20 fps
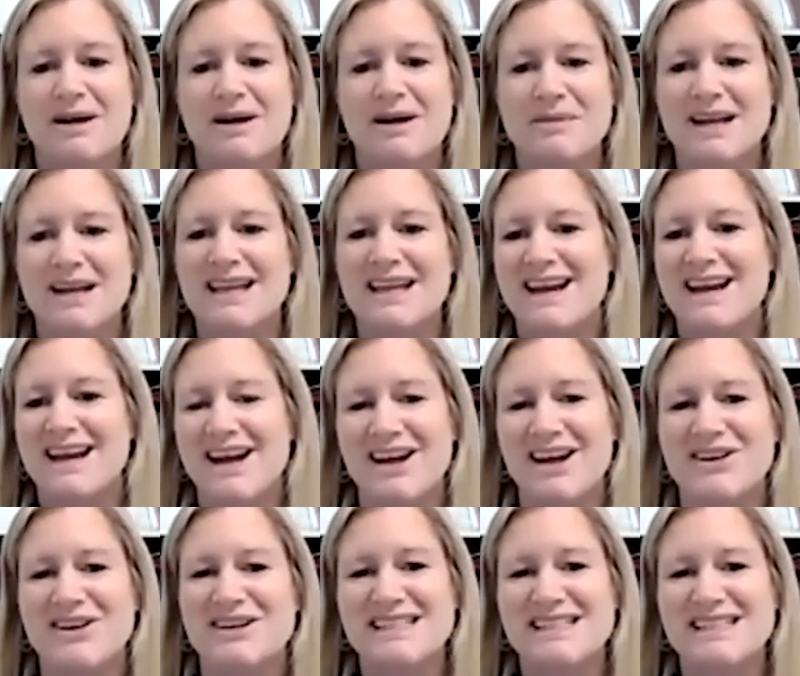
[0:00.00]
Again, I
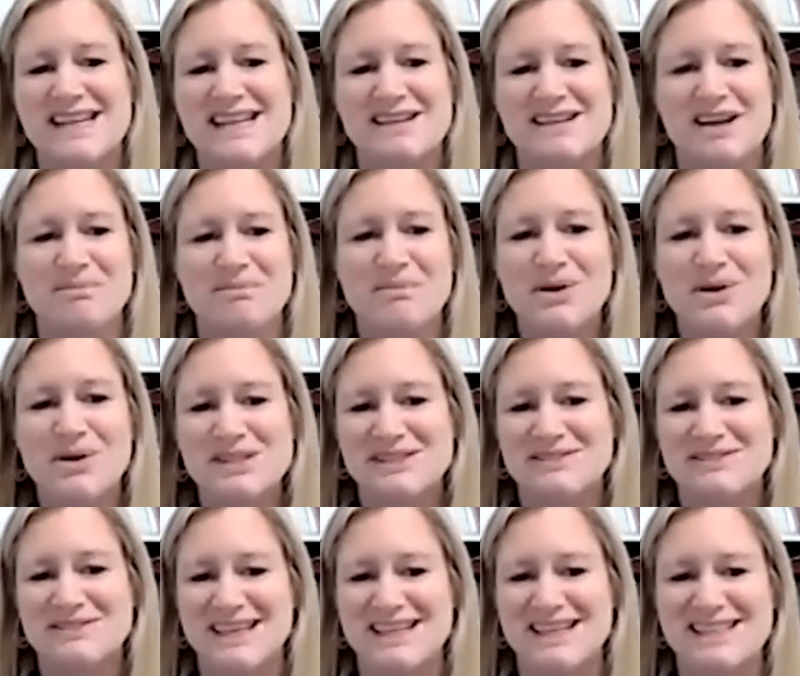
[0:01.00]
already said most
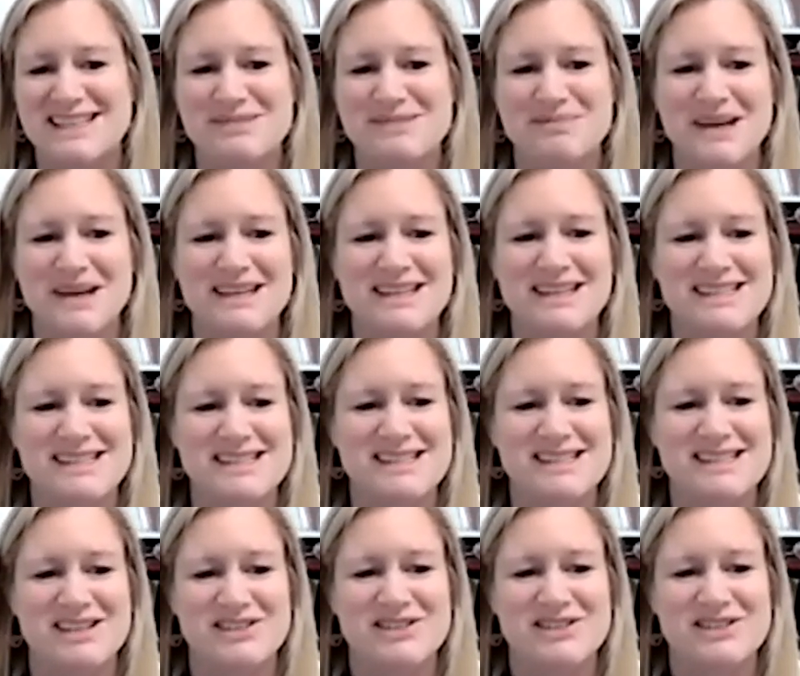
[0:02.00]
of this, but this is
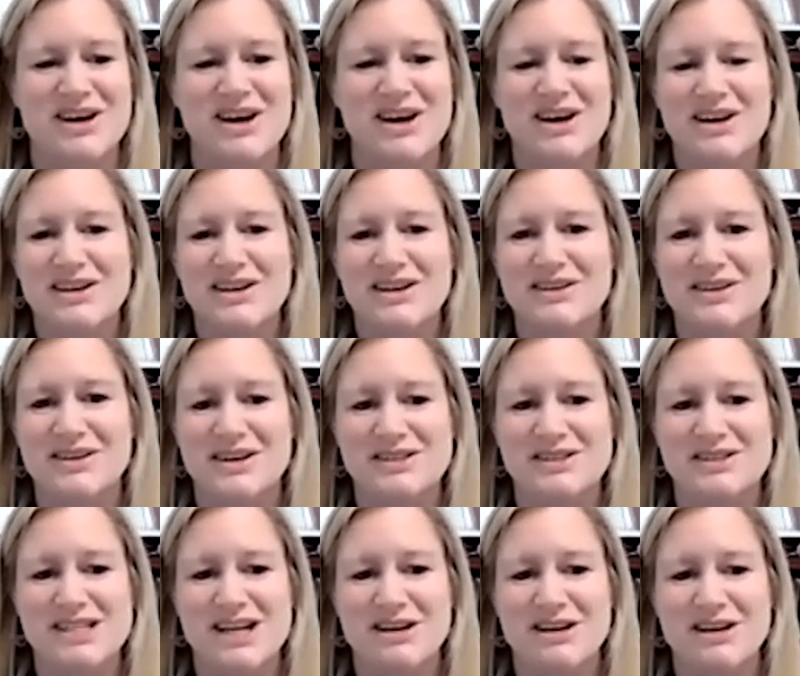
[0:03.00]
Dr. Arthur, our
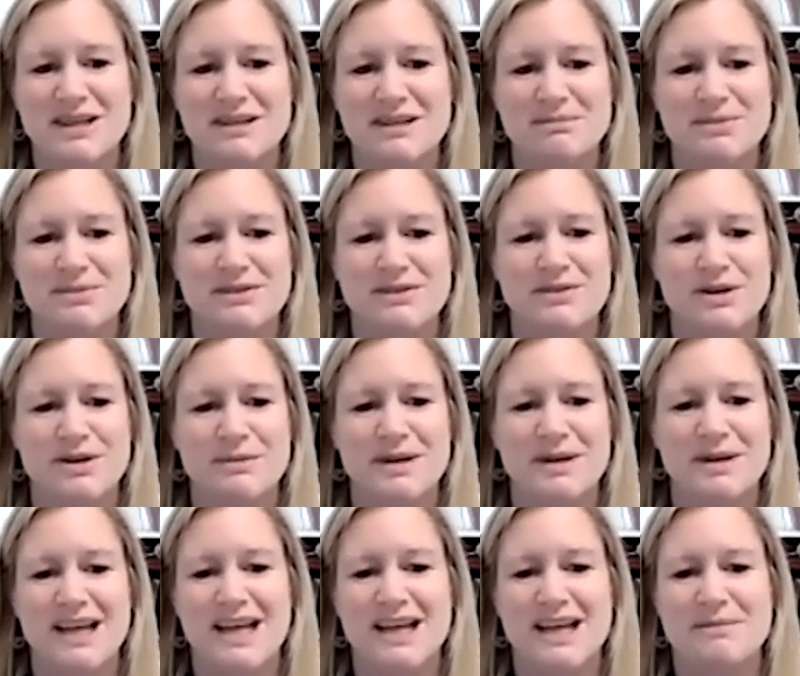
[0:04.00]
chairman,
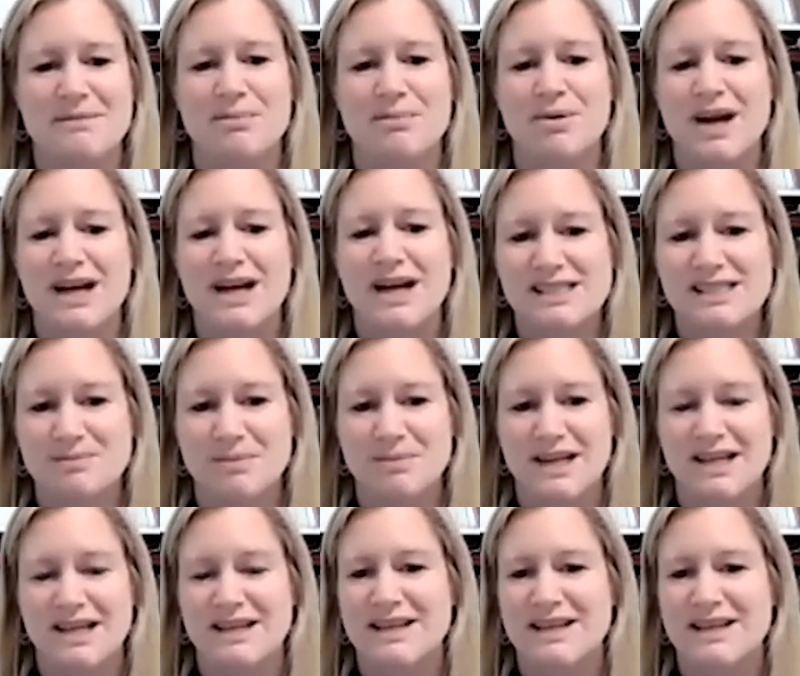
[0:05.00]
performing a breast
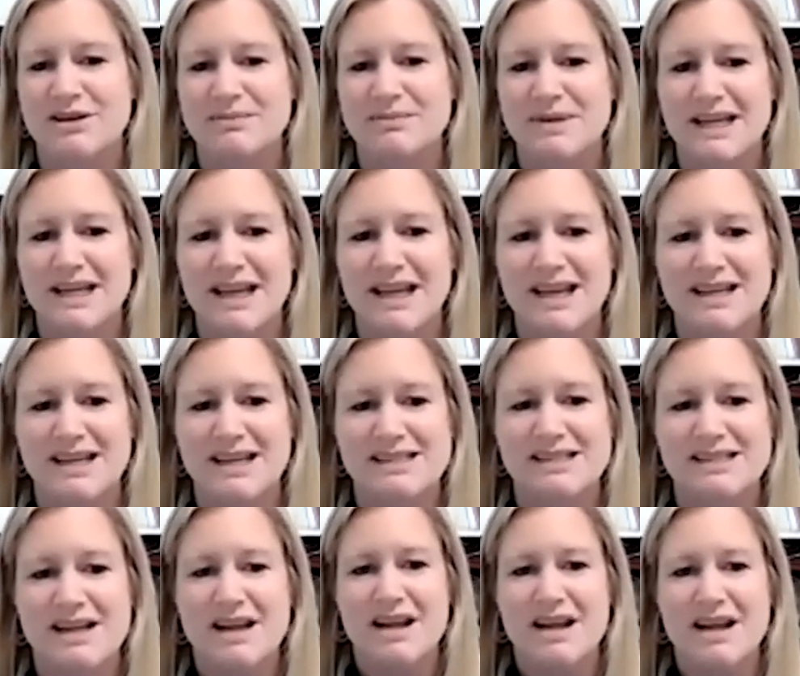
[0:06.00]
brachytherapy case.
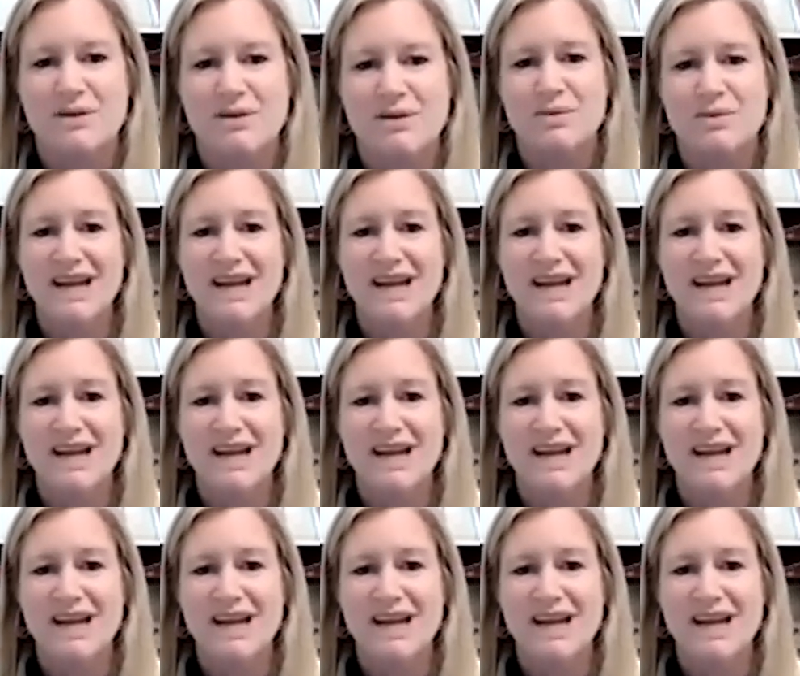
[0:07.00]
We